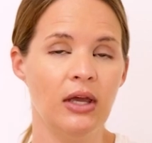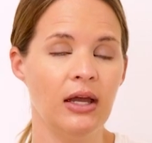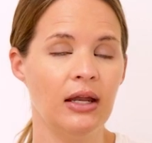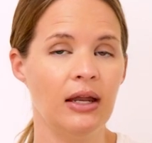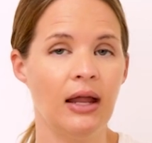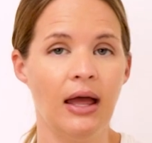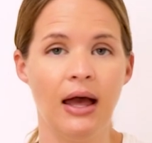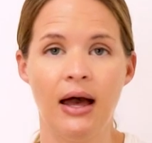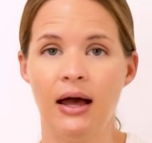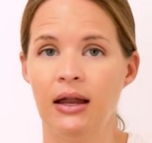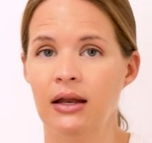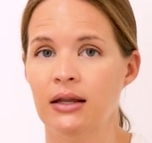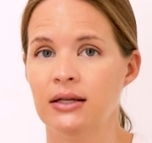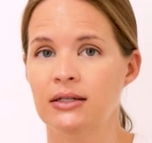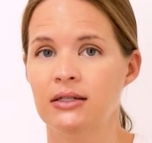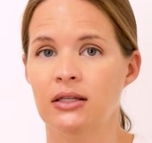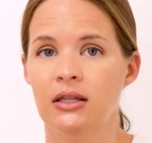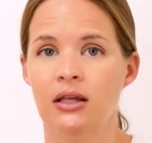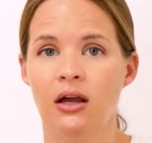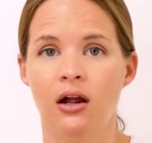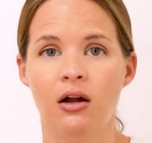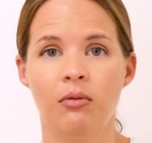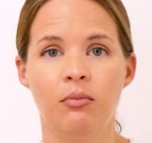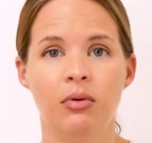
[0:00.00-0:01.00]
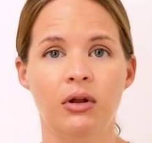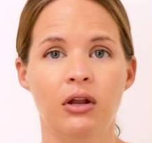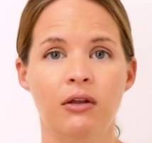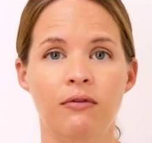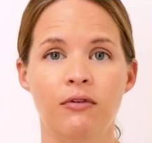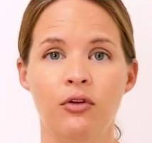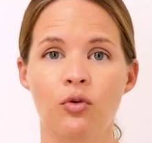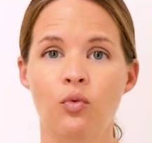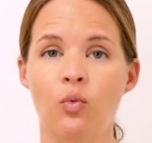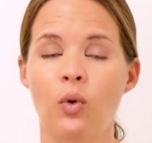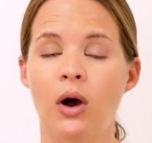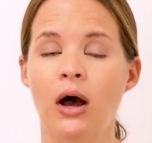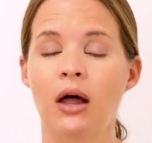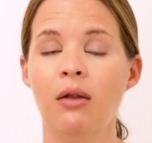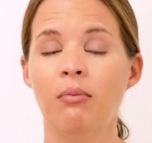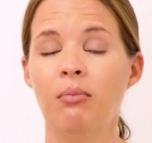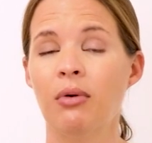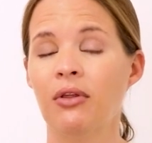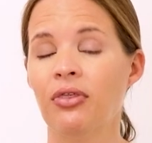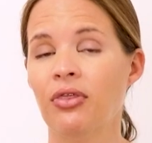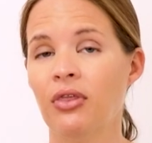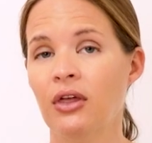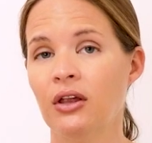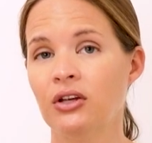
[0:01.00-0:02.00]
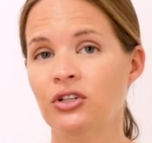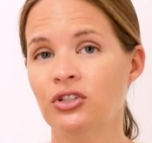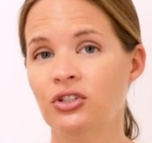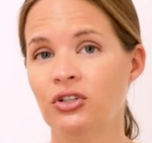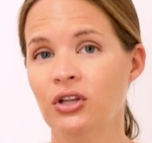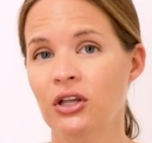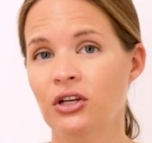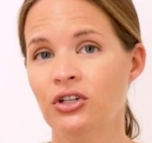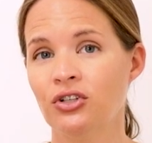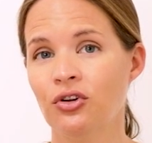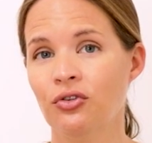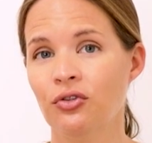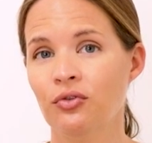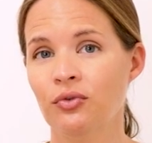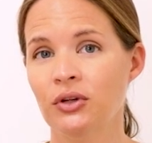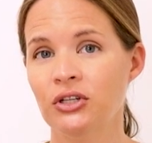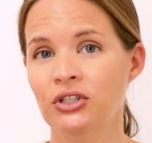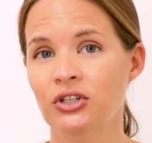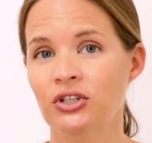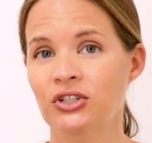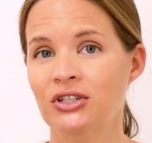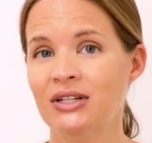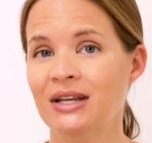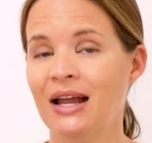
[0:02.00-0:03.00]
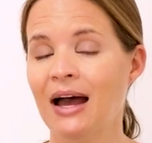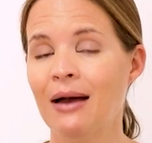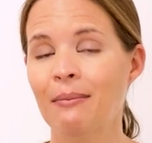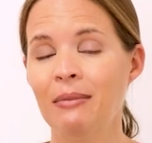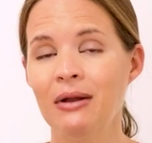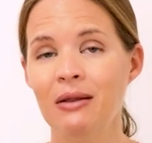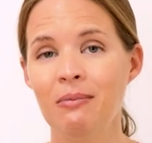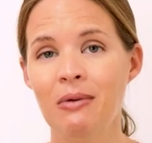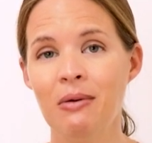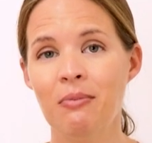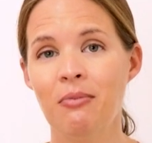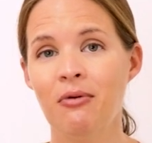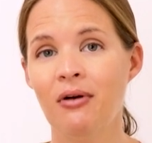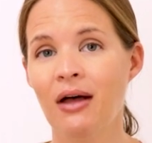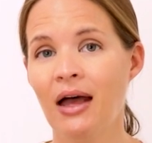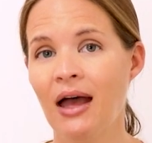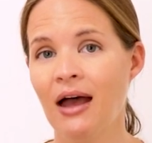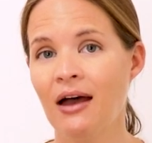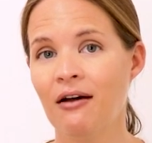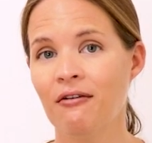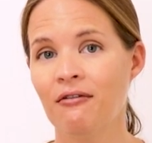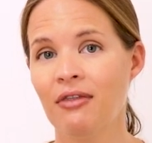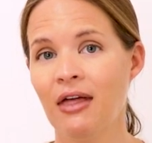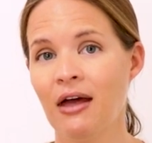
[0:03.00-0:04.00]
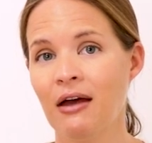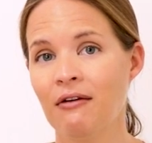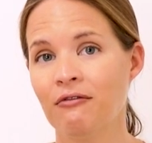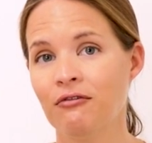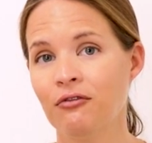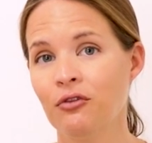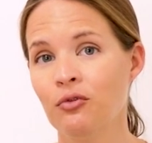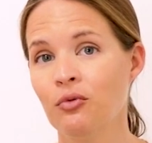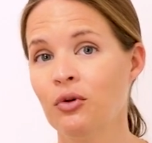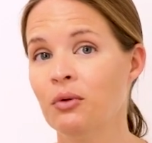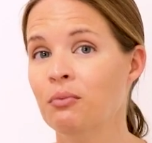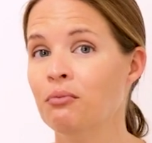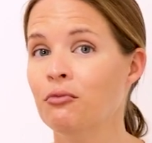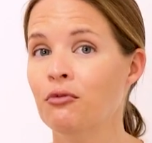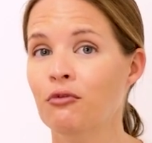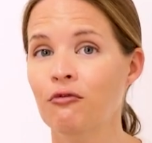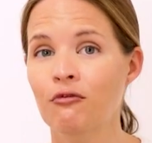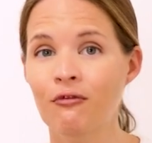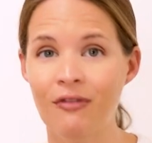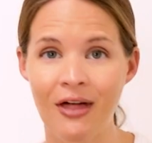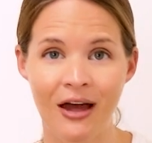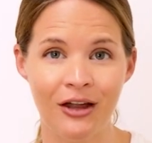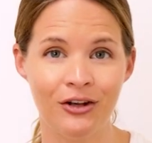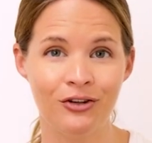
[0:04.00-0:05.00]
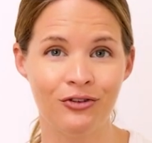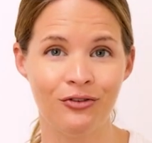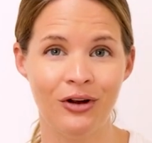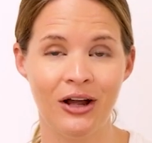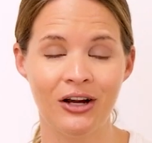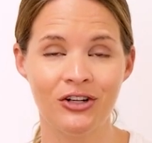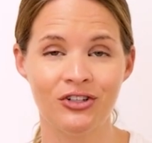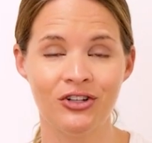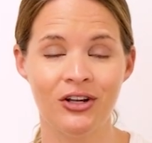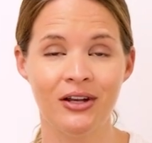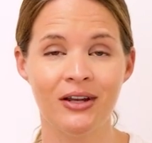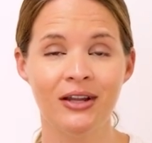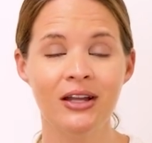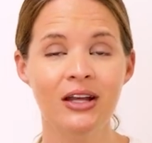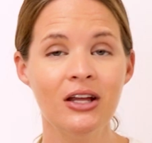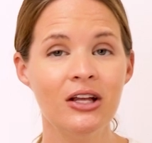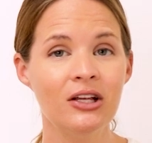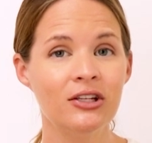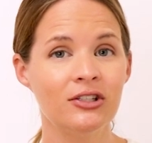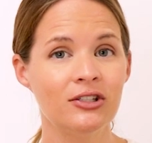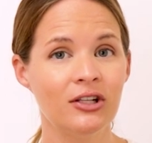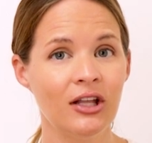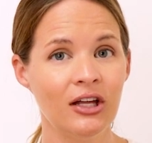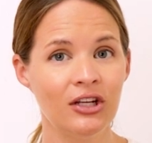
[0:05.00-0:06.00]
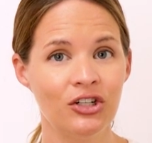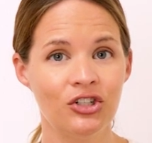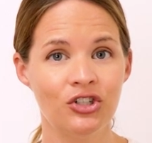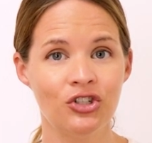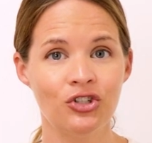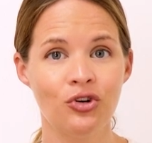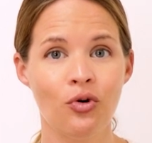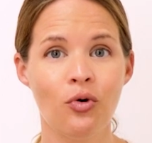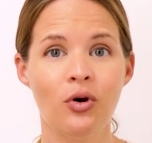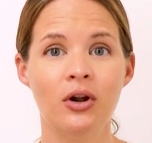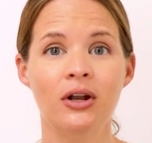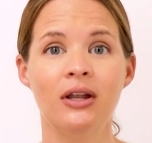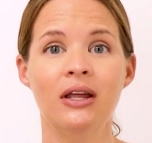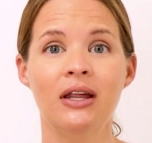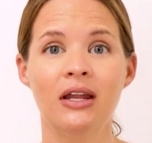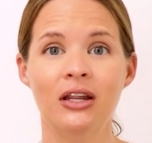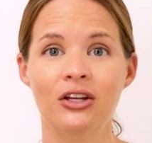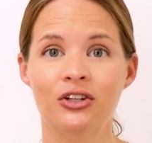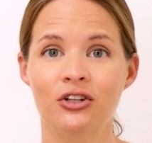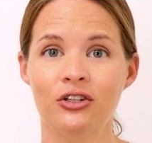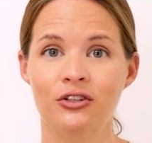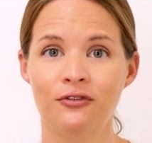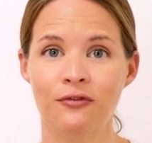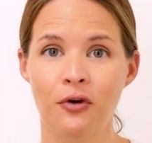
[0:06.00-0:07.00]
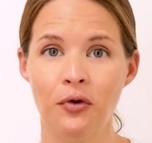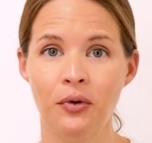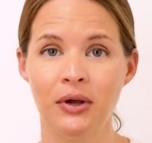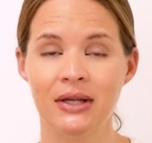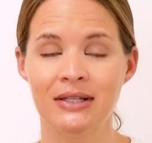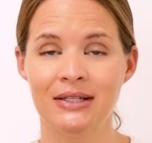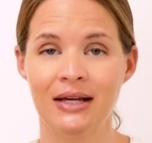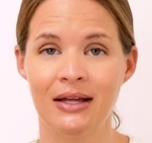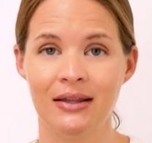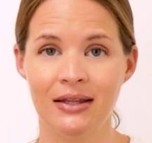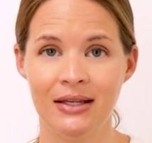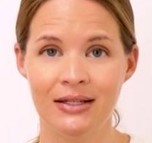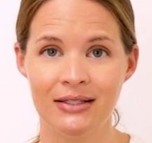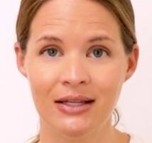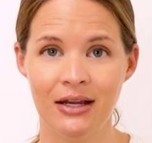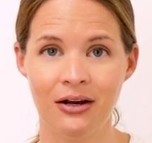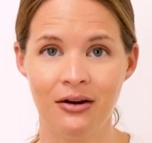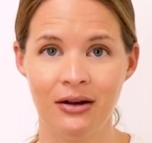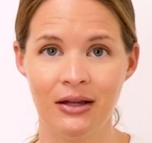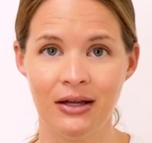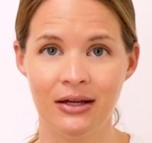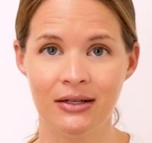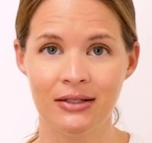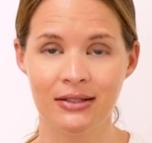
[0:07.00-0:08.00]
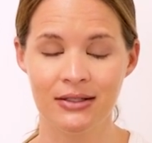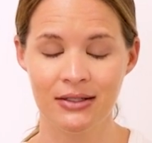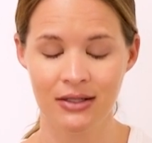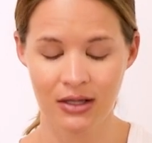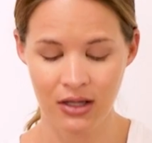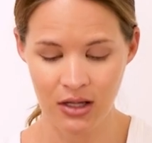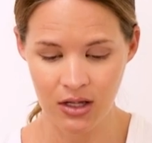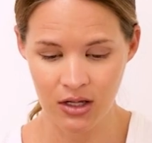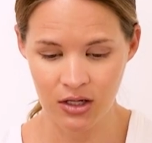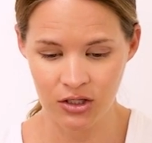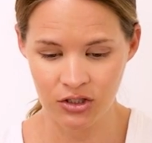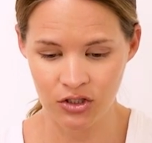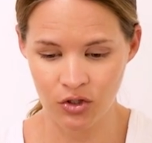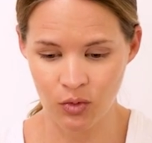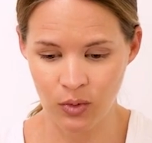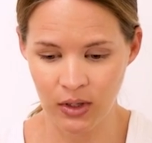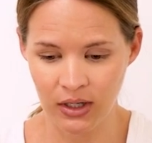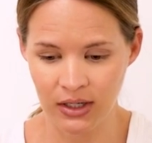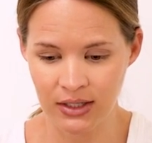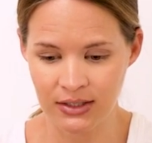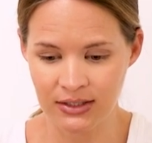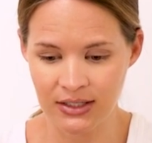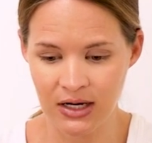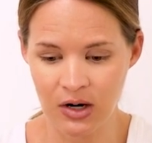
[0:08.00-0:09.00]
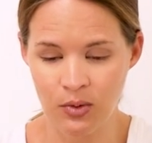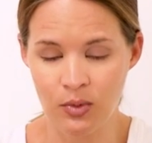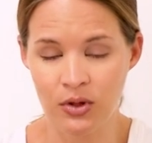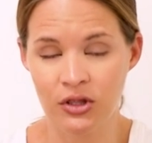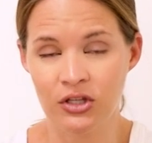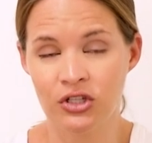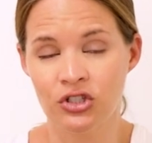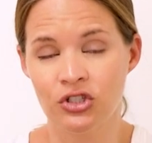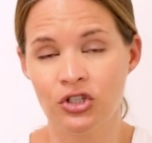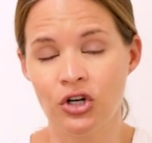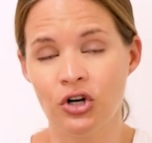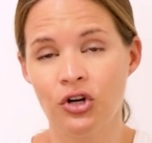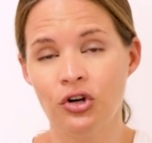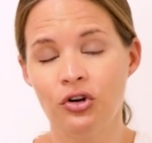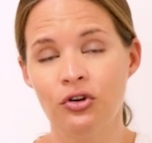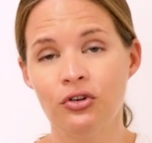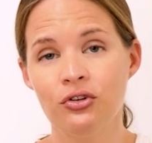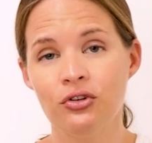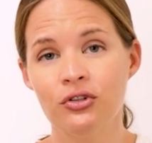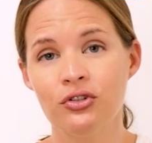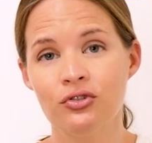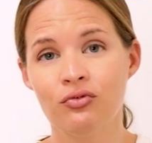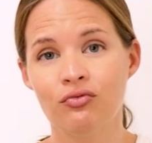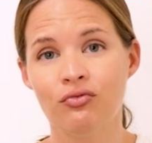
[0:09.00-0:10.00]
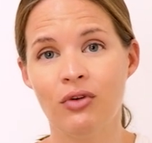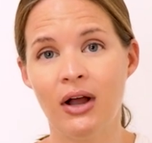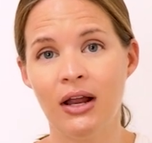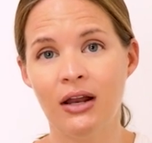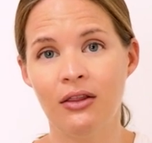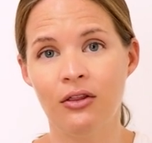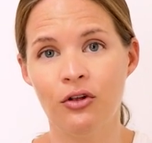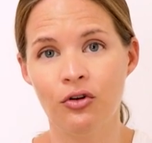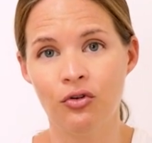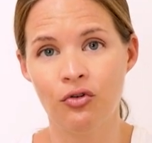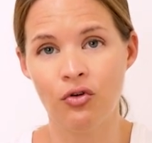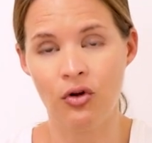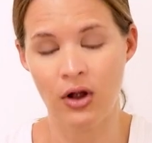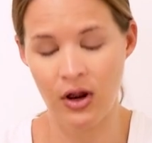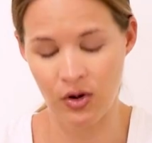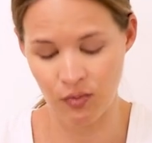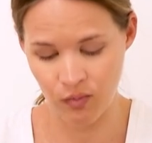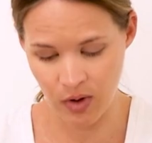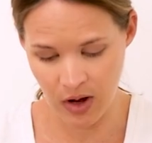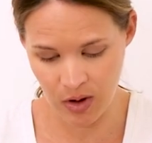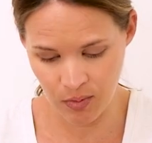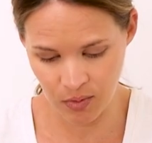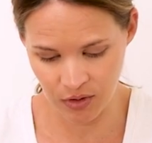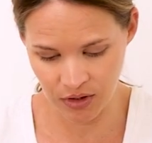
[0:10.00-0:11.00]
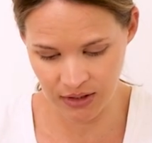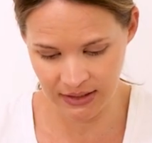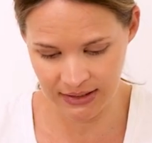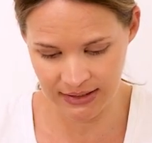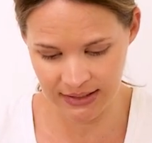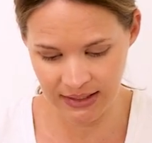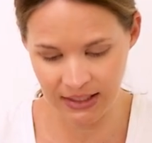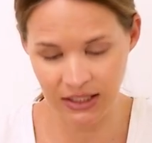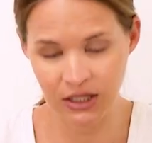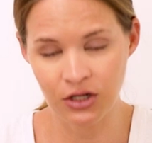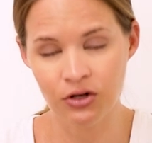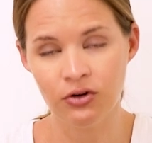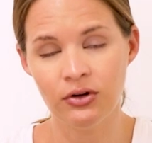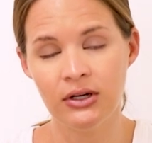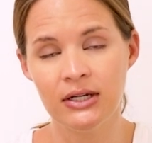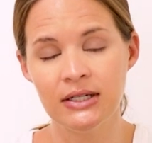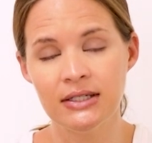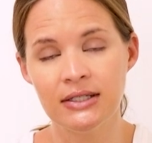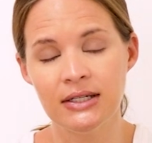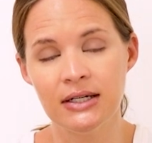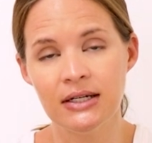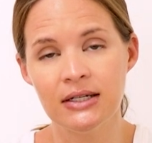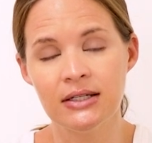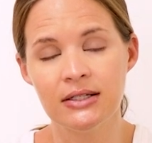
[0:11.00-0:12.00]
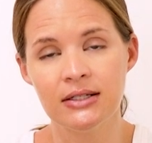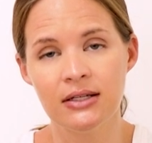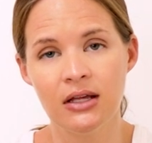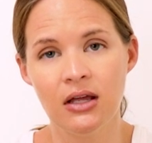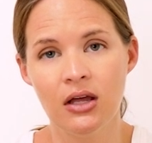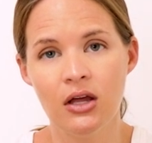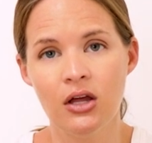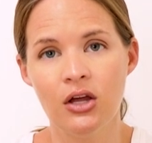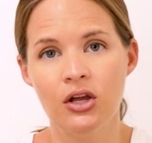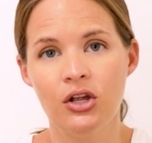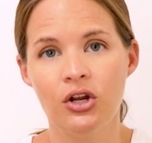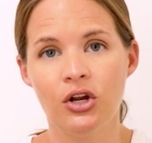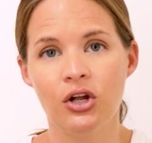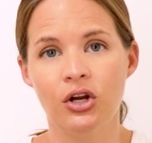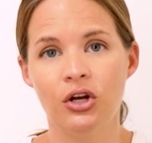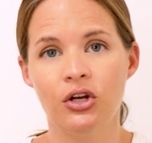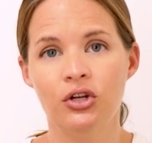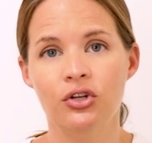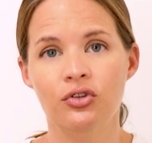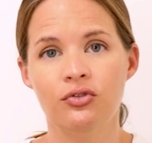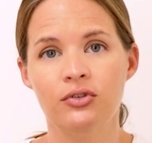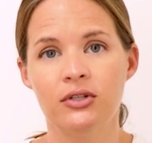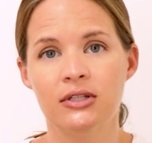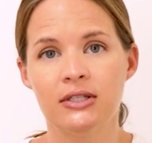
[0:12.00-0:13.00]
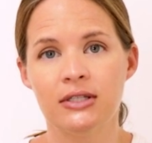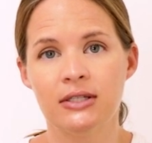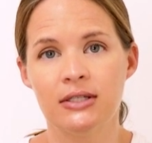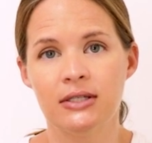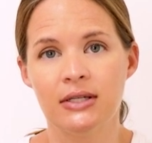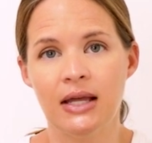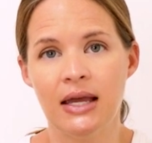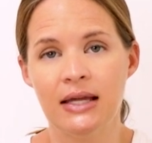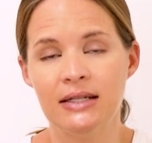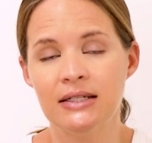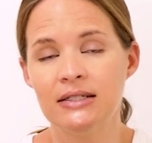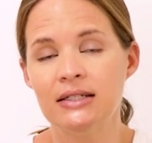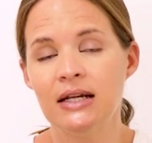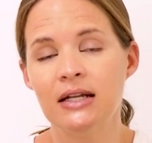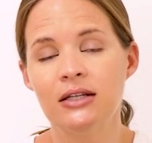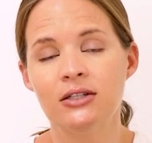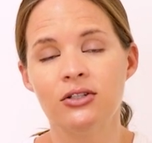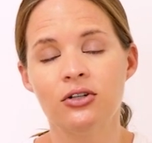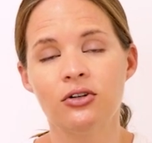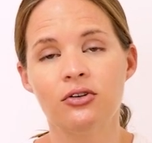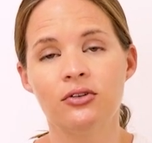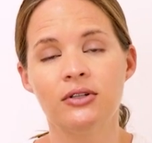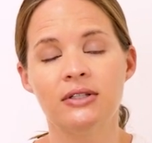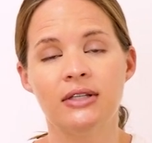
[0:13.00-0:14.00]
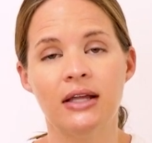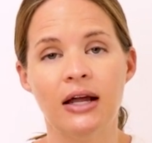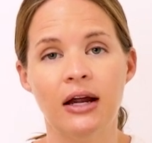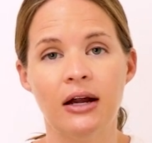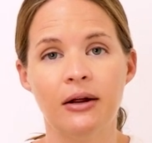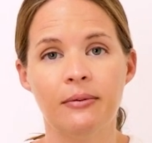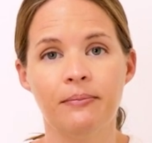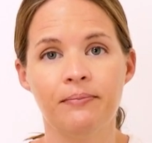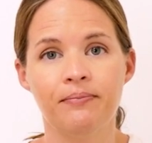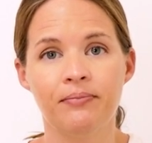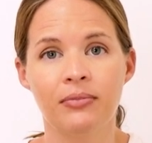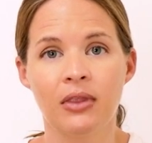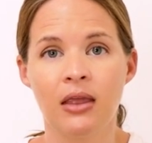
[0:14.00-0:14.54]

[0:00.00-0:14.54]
we can add into the armpit if you want, but they, sh they show in the research not many people have that fluid move that direction. So let's shorten it and just focus on these areas. So we're going to start with circles right in the groin, right where the sitting crease is. You're going to do eight to ten circles there.